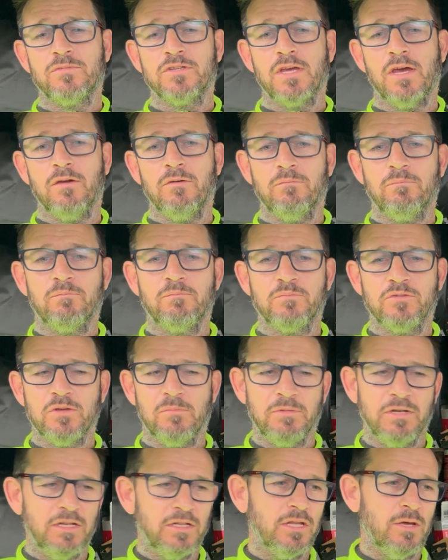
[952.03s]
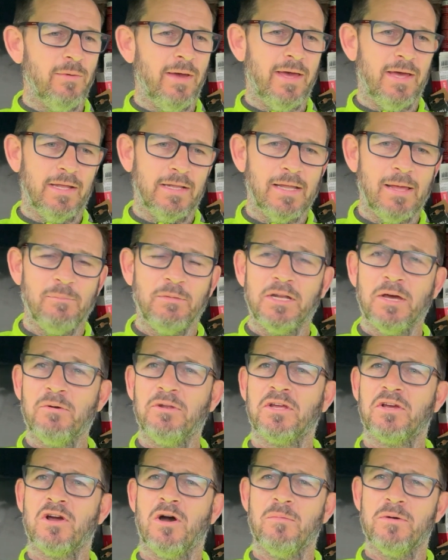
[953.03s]
So somebody do it and let me know
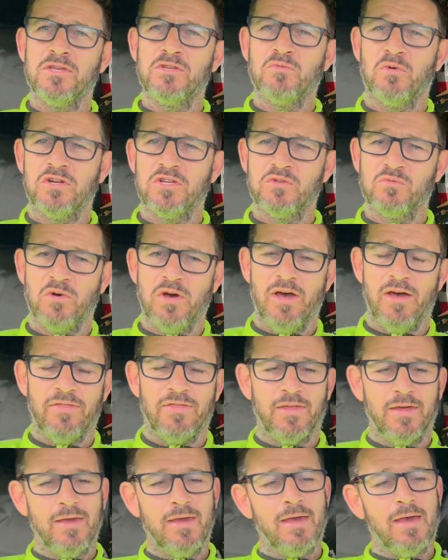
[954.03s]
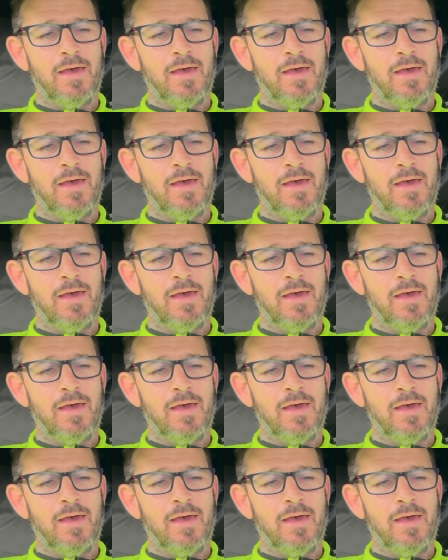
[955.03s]
in the comments what it's worth.